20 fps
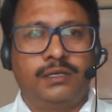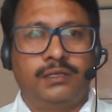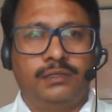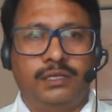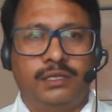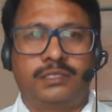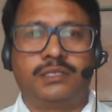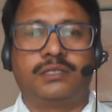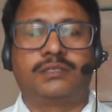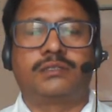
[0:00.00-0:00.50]

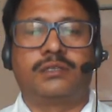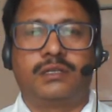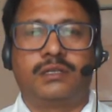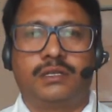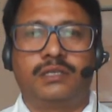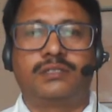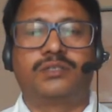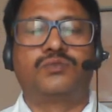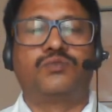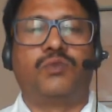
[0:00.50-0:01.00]
This
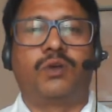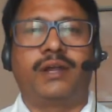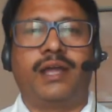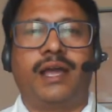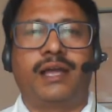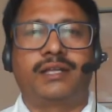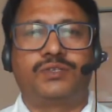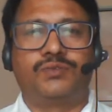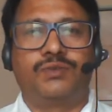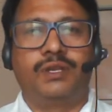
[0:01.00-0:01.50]
is what
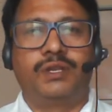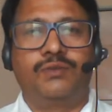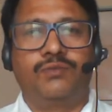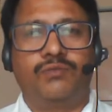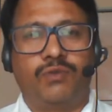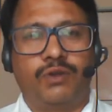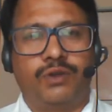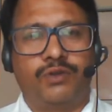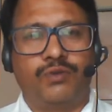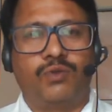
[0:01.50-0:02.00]
actually
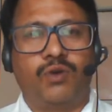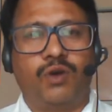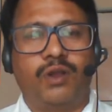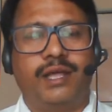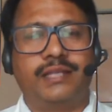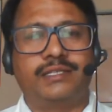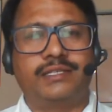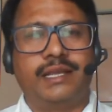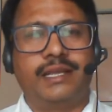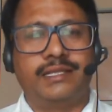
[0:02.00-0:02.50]
what you call
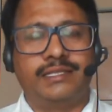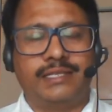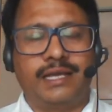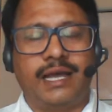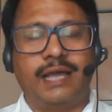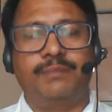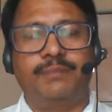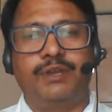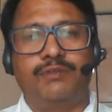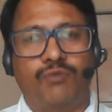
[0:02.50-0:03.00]
as an
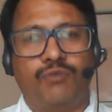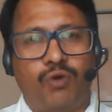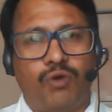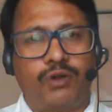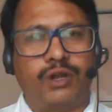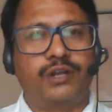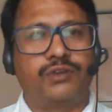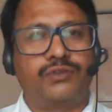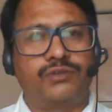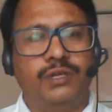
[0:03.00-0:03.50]
enzyme
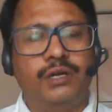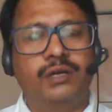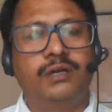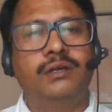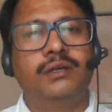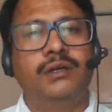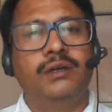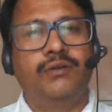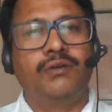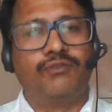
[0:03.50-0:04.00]
involved into the
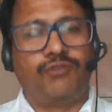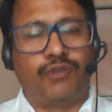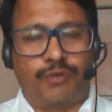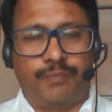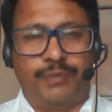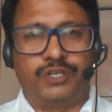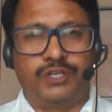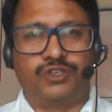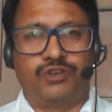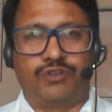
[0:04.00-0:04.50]

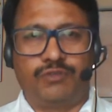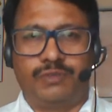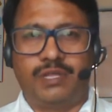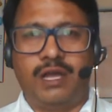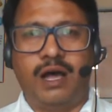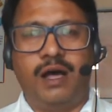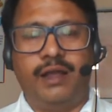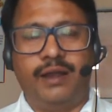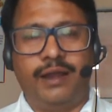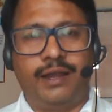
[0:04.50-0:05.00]
formation of the
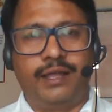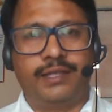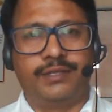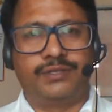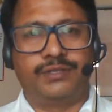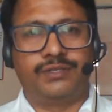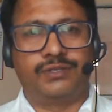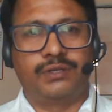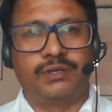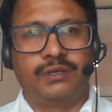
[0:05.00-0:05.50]

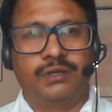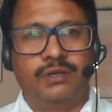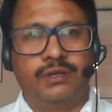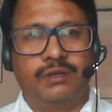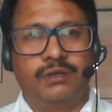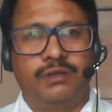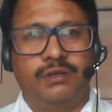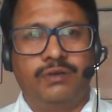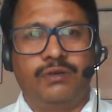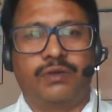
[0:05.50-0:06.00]
RNAs.
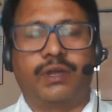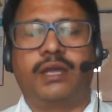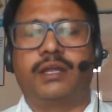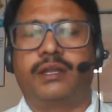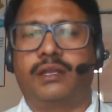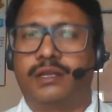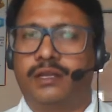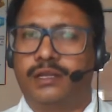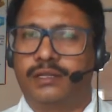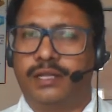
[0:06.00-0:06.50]

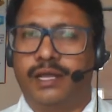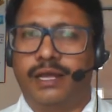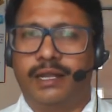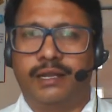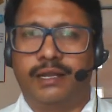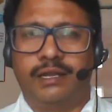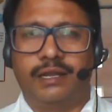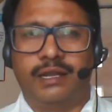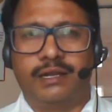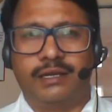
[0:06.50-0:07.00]
Okay,
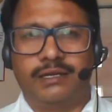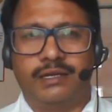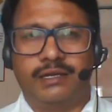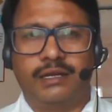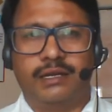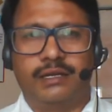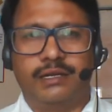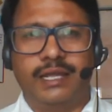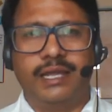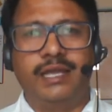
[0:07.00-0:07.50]
then
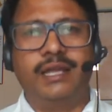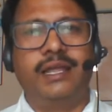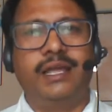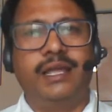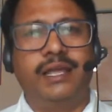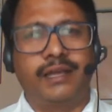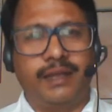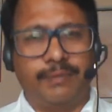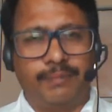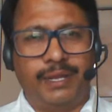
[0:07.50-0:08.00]

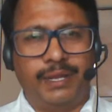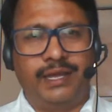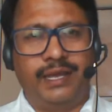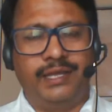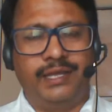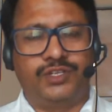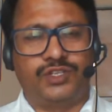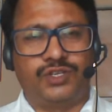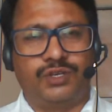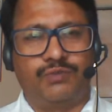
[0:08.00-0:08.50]
DNA
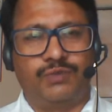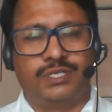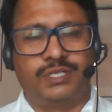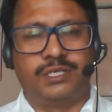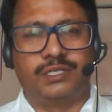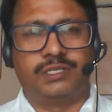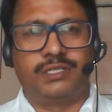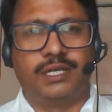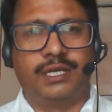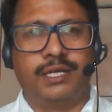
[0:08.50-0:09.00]
replication which
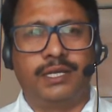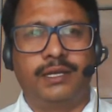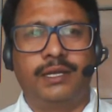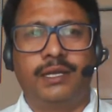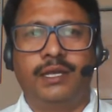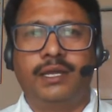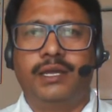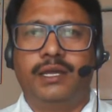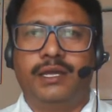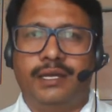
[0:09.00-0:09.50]
is there,
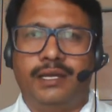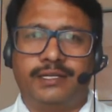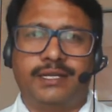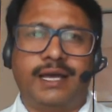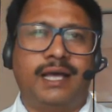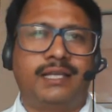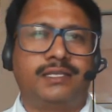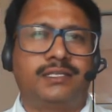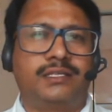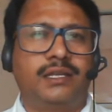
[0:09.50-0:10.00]
it
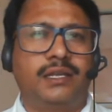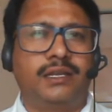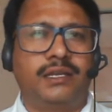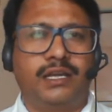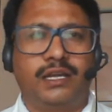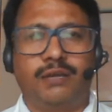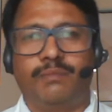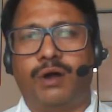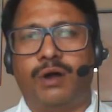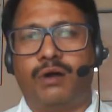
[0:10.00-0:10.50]
has
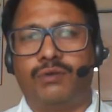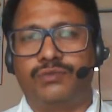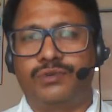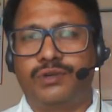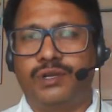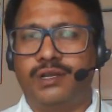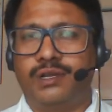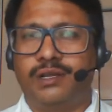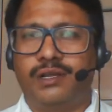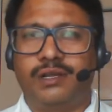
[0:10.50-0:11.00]
near
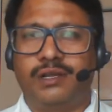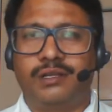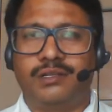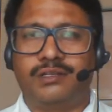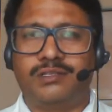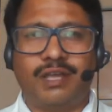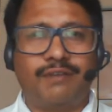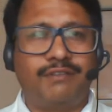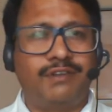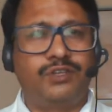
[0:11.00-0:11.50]
about
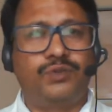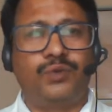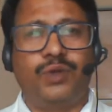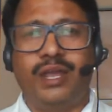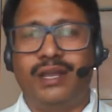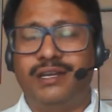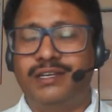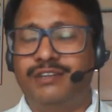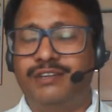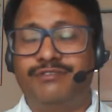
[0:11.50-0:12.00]
7 to
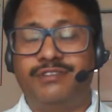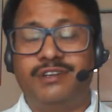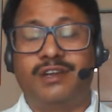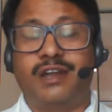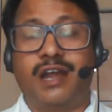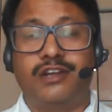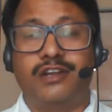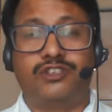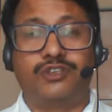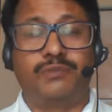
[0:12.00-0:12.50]
8 different
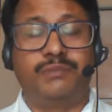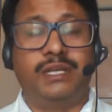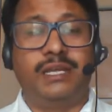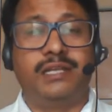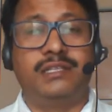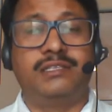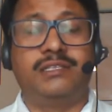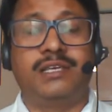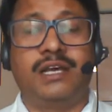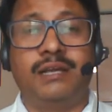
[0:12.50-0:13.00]
kinds of the
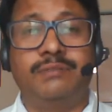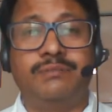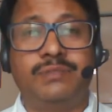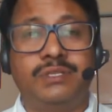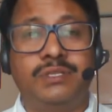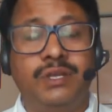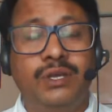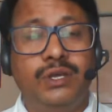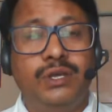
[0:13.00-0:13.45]
enzymes